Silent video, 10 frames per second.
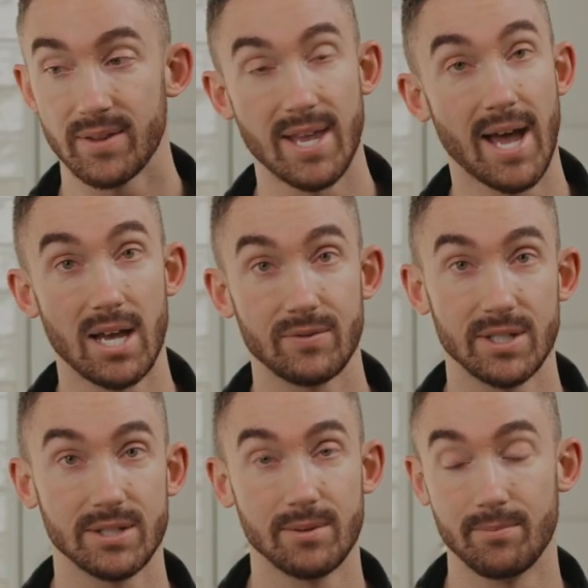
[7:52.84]
AF
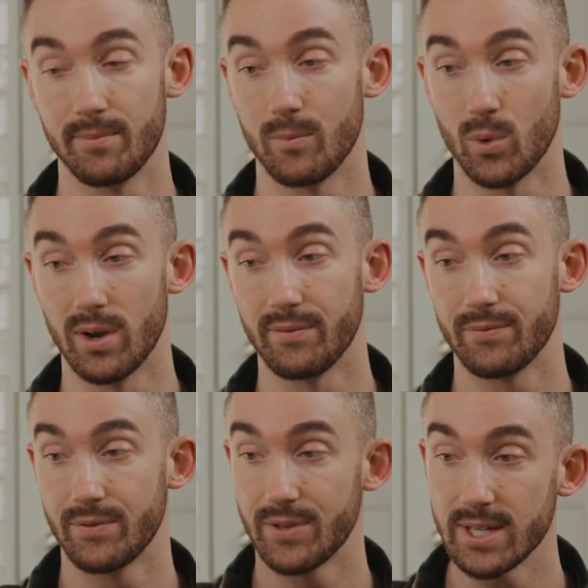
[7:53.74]
system
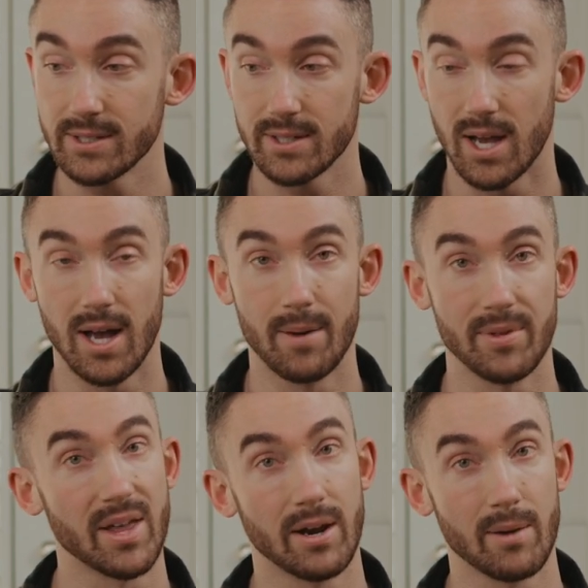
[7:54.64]
with this,
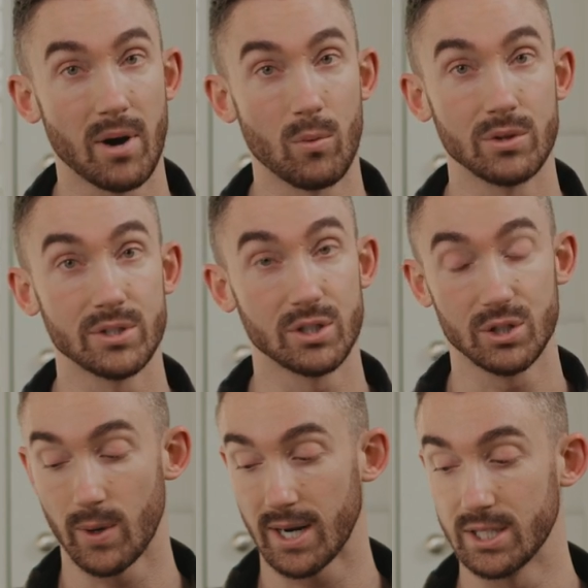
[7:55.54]
but then I might want to just
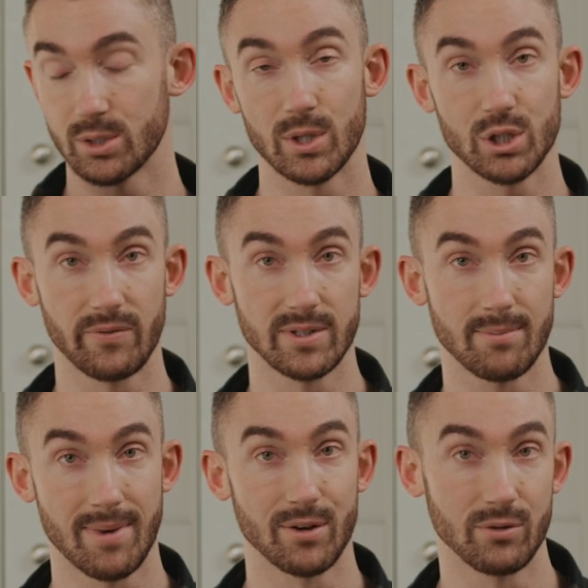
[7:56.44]
quickly switch over to
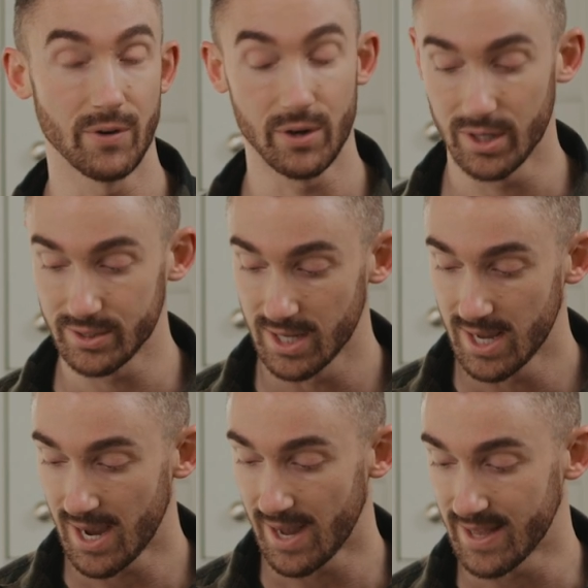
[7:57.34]
manual focus,
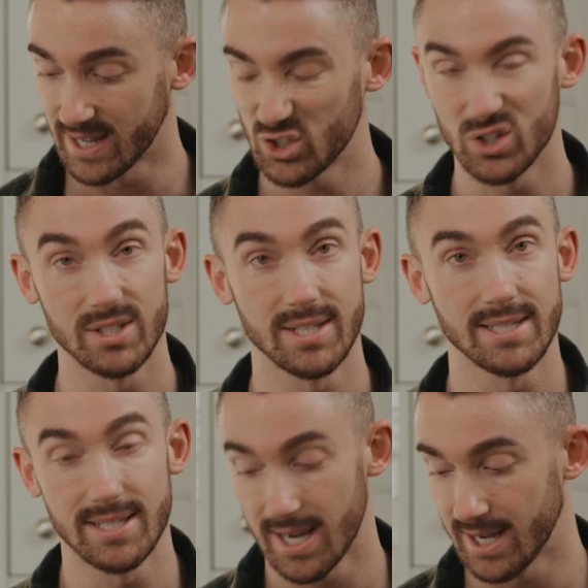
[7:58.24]
and that's just as
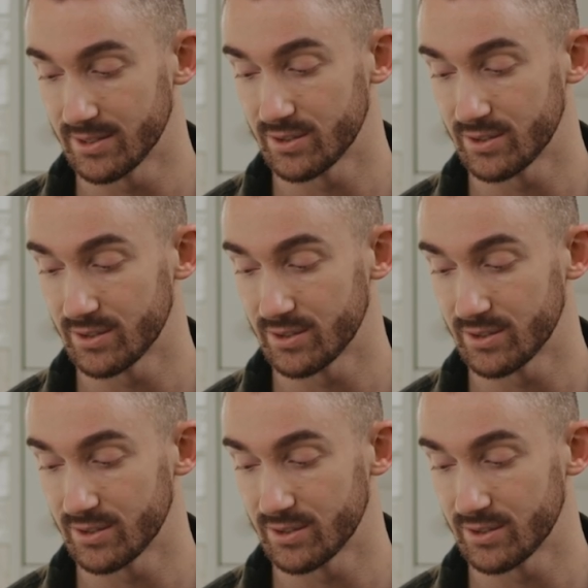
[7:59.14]
easy as